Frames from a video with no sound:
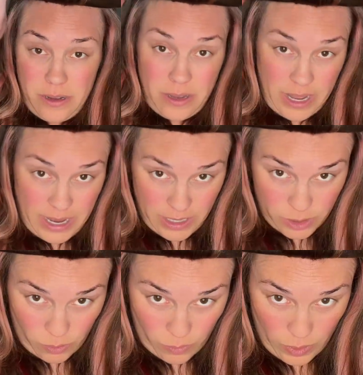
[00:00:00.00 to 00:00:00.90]
okay?
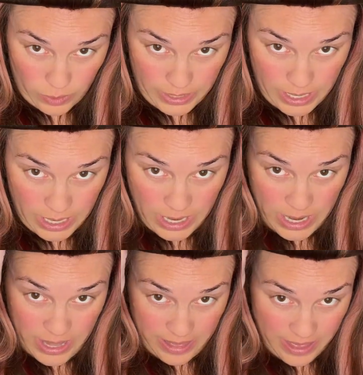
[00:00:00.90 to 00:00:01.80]
So roll it
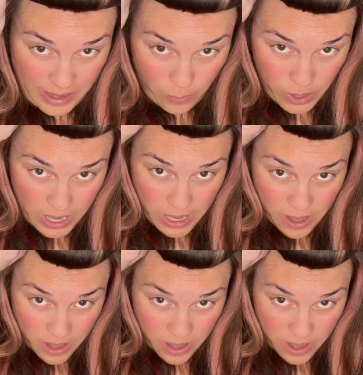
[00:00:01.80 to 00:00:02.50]
that way.